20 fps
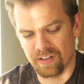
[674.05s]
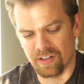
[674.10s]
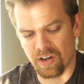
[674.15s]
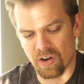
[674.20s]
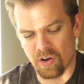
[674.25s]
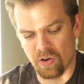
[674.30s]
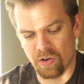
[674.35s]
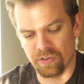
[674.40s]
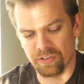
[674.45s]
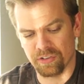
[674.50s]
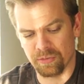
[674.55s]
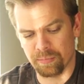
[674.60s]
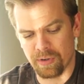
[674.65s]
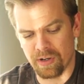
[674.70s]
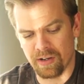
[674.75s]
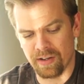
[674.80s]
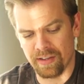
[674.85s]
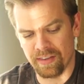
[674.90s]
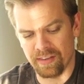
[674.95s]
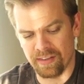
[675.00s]
calls
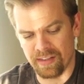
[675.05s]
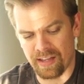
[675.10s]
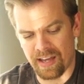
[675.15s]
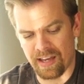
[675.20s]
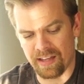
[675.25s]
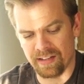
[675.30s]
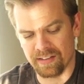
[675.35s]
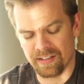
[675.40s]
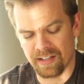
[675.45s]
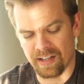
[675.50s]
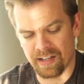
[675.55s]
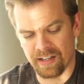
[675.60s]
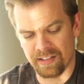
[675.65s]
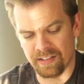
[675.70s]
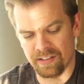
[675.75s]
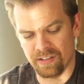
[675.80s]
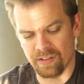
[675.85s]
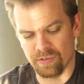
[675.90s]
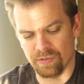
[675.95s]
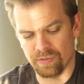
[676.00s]
upon that
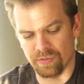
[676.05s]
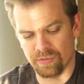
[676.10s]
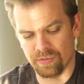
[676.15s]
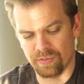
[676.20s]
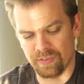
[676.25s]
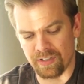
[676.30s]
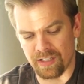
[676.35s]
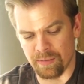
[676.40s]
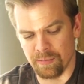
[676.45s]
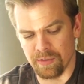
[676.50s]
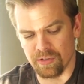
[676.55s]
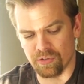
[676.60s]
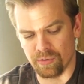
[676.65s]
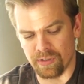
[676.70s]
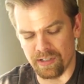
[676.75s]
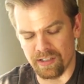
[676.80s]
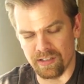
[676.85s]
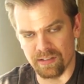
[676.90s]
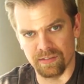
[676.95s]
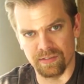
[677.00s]
kind of
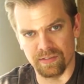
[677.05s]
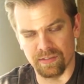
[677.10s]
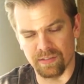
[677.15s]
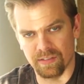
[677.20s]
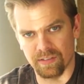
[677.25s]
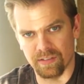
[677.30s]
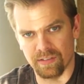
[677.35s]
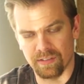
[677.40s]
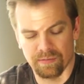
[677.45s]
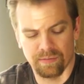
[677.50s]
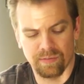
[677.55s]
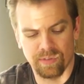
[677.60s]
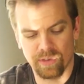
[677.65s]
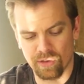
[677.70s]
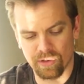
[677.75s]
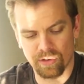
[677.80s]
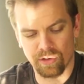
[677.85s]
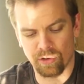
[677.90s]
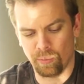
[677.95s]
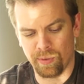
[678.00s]
imagery
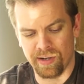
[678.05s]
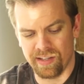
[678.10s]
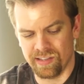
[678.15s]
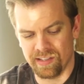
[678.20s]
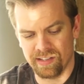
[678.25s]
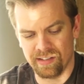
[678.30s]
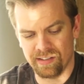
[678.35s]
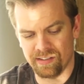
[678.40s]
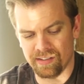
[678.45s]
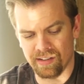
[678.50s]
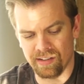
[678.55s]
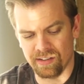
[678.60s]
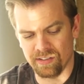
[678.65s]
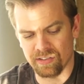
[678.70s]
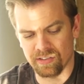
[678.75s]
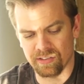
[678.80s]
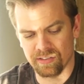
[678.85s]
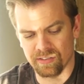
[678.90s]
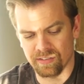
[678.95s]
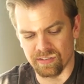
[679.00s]
the way that it
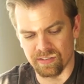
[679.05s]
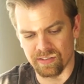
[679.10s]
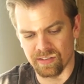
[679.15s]
does.